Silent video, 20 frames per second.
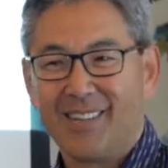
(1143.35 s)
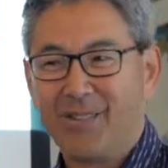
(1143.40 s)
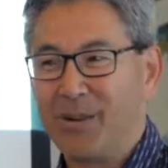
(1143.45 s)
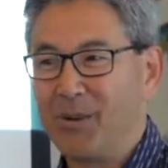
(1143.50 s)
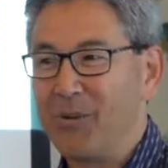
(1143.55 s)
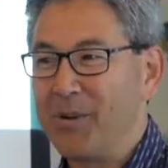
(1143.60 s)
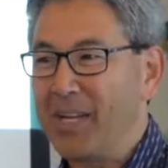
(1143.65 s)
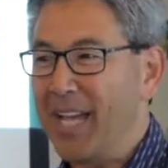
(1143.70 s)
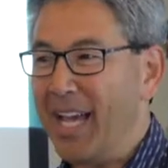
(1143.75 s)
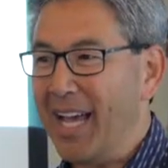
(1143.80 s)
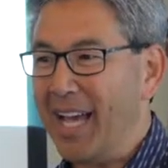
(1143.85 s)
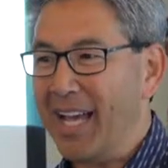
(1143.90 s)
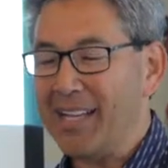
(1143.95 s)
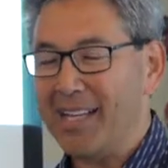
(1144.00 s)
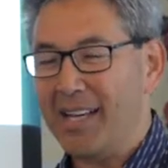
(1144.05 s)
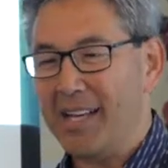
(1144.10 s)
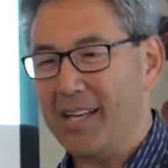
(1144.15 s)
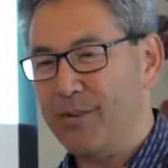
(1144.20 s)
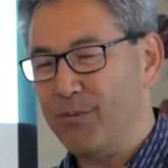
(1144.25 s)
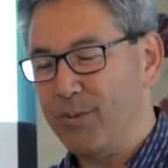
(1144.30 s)
when we
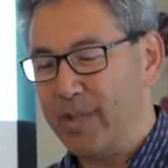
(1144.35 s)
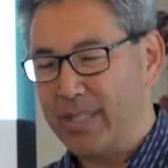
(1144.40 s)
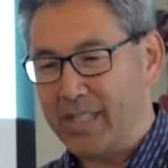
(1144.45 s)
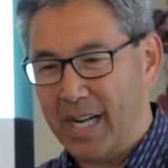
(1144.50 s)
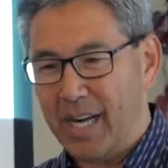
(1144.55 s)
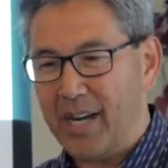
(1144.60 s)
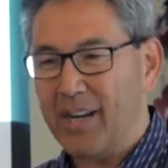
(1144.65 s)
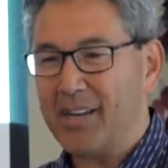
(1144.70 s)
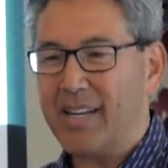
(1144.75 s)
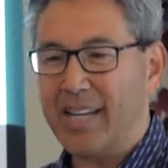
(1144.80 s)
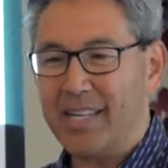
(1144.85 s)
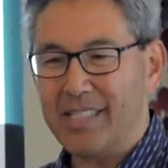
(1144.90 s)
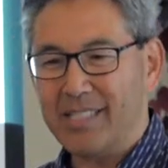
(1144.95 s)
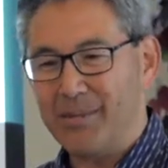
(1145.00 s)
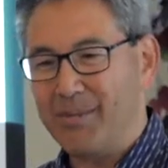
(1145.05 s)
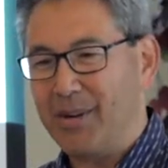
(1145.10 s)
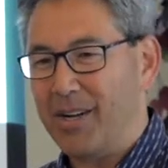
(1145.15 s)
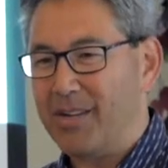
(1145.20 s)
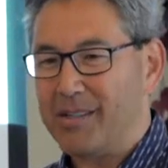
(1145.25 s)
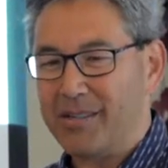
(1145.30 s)
had a retired
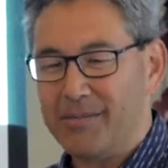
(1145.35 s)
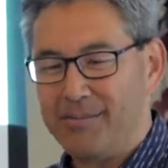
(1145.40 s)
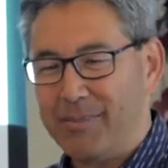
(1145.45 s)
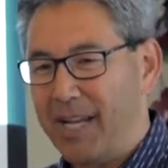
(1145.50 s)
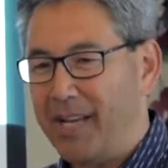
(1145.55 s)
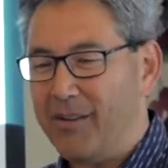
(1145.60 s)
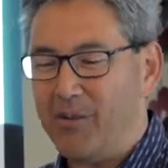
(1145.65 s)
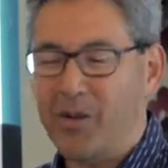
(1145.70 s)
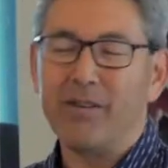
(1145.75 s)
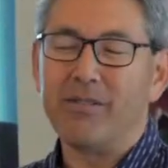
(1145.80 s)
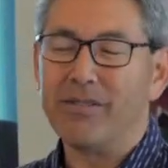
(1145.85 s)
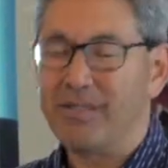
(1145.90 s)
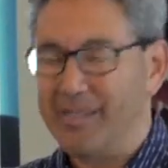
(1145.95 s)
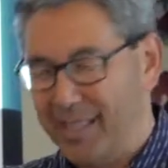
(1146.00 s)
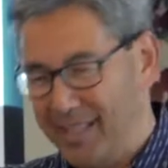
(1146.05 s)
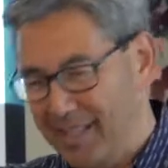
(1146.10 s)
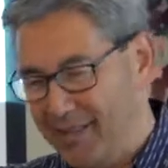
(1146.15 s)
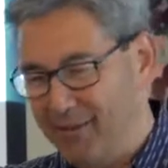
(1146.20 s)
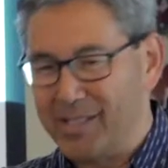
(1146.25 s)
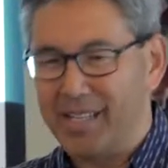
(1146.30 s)
Asian American it was
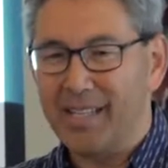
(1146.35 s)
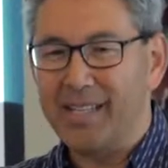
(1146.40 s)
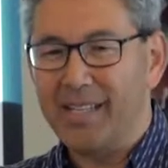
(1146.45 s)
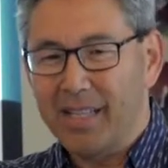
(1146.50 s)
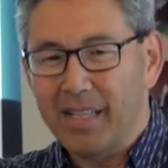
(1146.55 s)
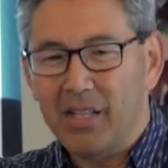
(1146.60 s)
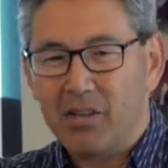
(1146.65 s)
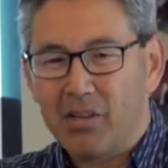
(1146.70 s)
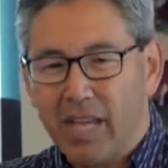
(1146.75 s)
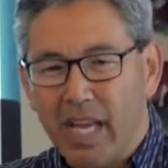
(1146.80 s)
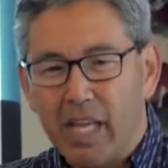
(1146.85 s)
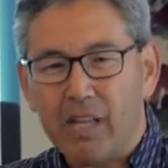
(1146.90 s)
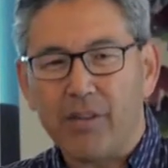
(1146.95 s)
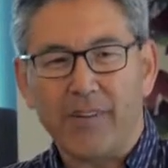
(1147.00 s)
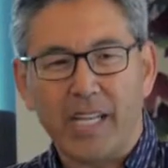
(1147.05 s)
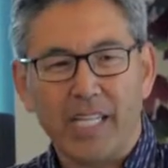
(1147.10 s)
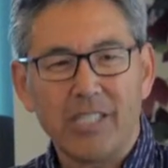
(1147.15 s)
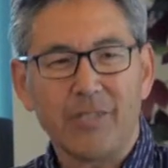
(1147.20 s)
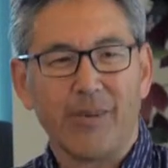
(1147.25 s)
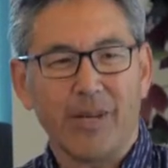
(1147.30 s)
a little
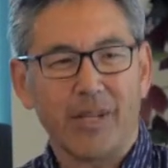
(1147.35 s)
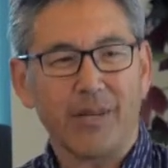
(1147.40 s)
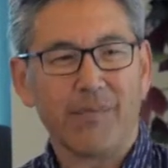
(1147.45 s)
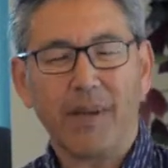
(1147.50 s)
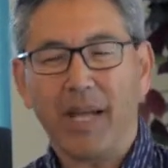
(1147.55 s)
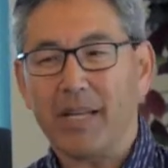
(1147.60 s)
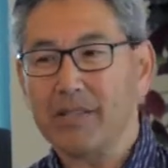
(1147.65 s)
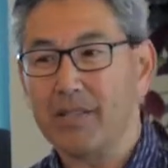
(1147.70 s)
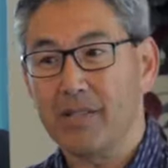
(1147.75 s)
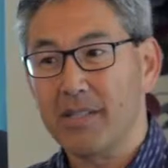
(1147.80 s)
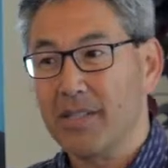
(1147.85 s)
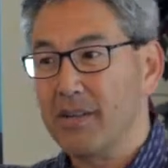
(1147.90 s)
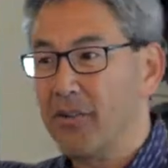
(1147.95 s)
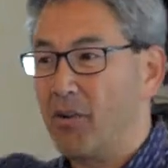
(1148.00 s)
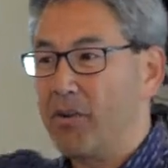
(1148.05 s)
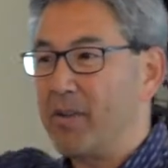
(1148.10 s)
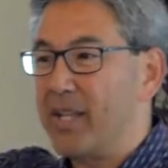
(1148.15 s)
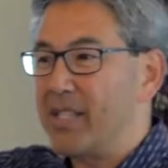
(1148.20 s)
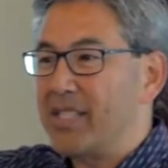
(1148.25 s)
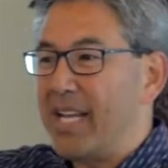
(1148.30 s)
gathering of Asian American pastors
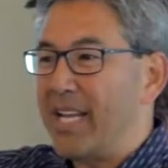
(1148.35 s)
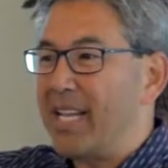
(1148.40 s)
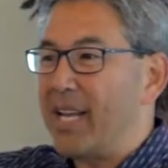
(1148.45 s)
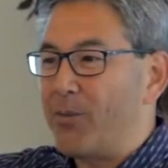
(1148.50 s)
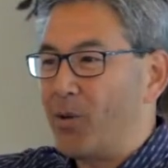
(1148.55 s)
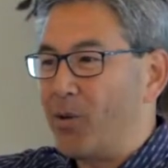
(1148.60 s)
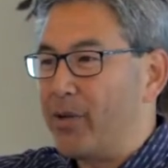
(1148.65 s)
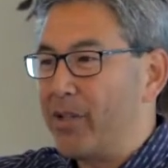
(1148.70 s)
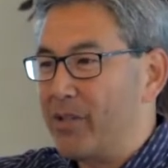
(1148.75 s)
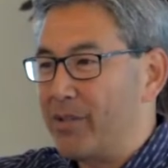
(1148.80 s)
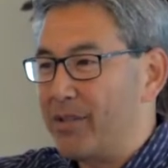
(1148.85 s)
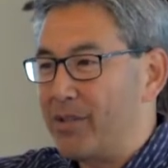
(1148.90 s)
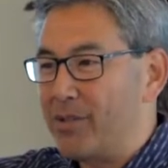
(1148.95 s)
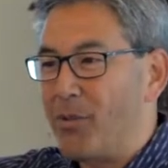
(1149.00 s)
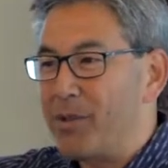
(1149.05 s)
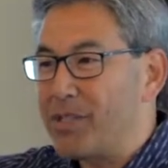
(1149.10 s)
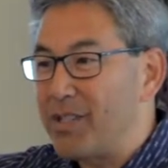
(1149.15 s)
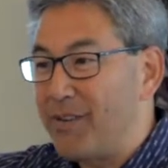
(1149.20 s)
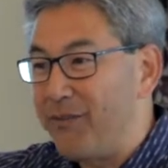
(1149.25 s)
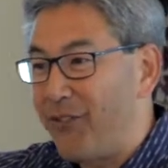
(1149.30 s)
over the San Gabriel Hilton,
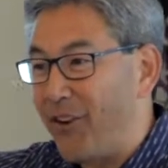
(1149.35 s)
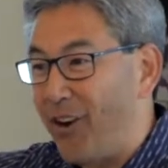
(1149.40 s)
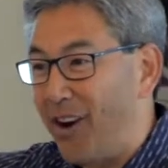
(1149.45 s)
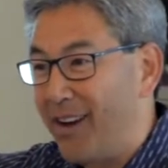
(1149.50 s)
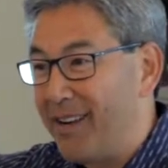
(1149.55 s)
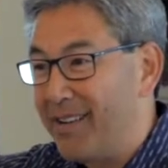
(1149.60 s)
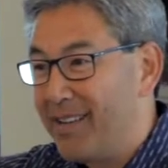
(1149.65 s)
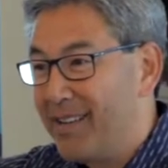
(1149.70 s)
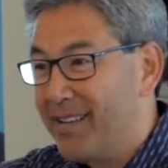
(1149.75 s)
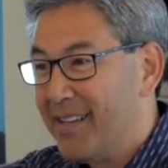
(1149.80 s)
so it wasn't far.